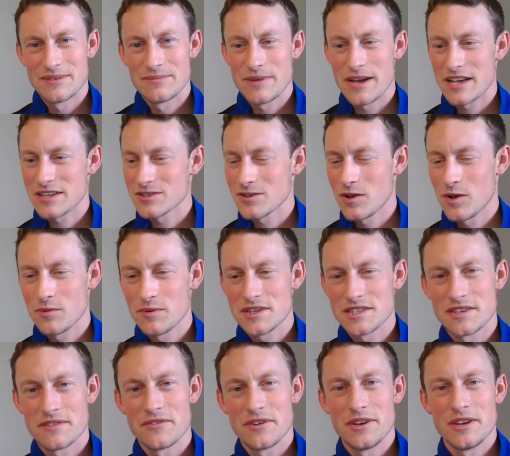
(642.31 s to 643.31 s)
As always,
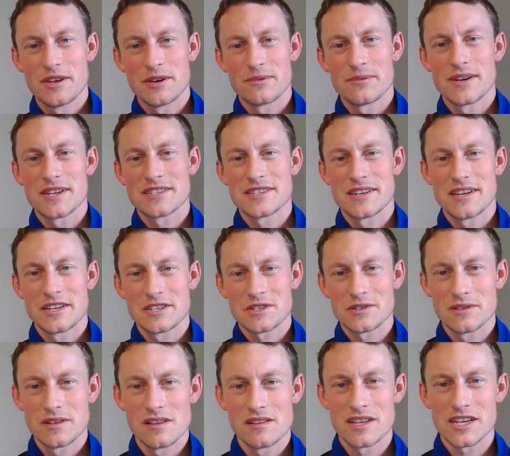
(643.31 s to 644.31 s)
if you need a
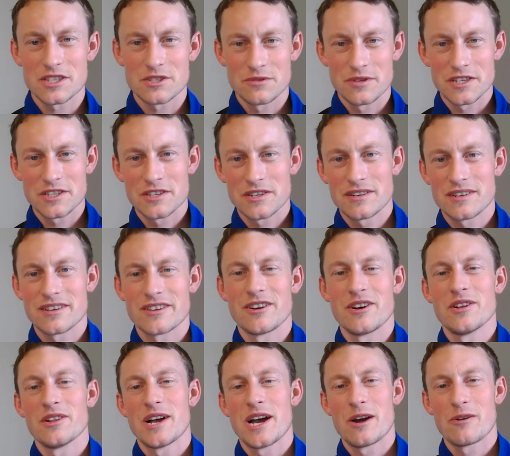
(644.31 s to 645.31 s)
residential electrician,
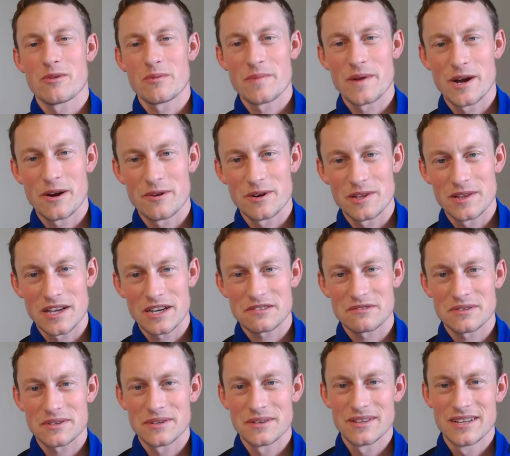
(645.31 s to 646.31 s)
call Hauer Power
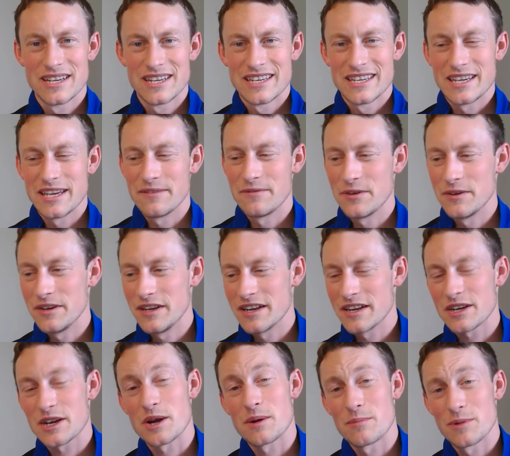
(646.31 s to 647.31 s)
Electrical. If you need a
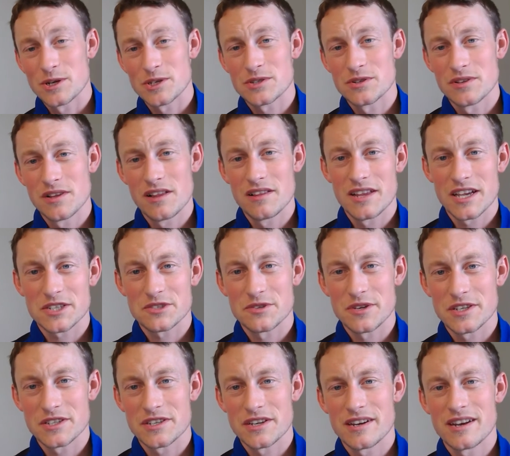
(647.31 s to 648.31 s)
commercial
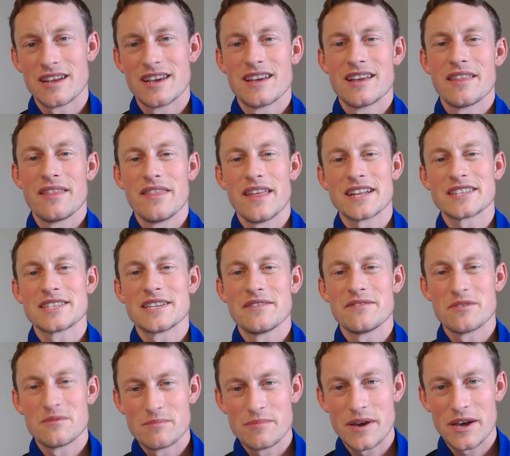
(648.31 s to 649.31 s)
electrician, that's
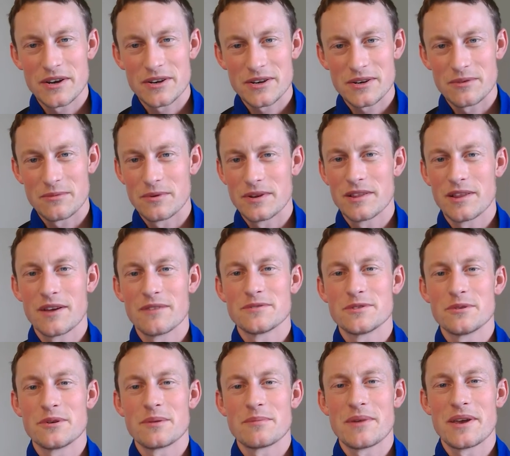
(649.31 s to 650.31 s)
even better. We love
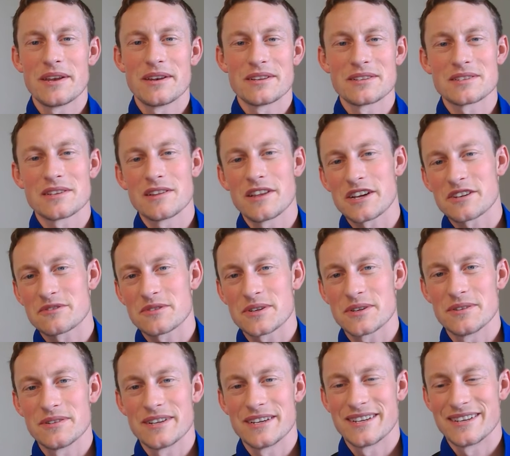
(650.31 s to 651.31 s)
doing maintenance
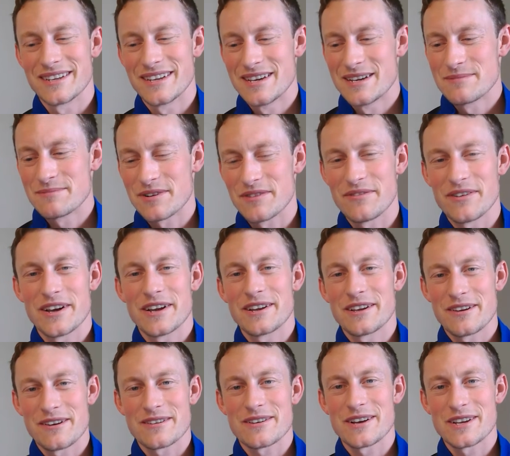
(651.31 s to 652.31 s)
electrical and
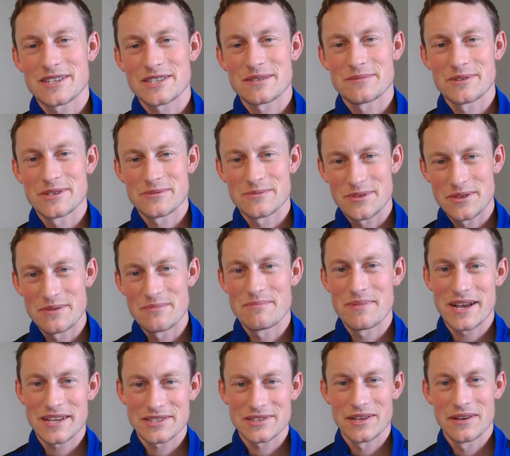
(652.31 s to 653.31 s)
providing our customers with the
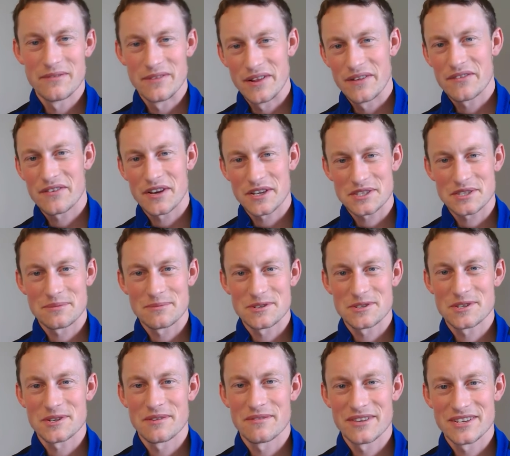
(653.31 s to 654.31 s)
best level of customer
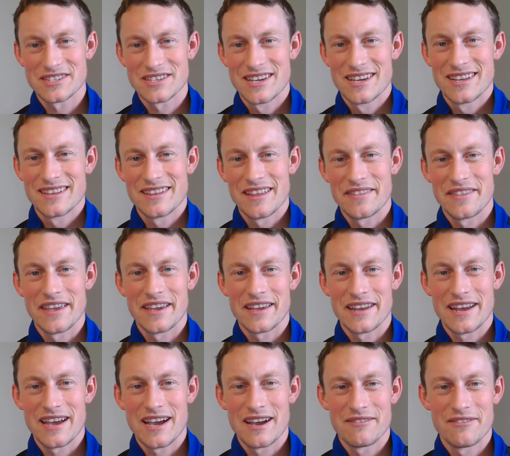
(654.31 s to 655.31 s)
service that they can
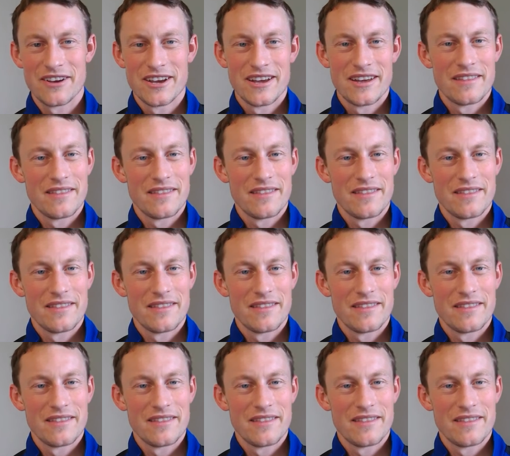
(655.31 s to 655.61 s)
have.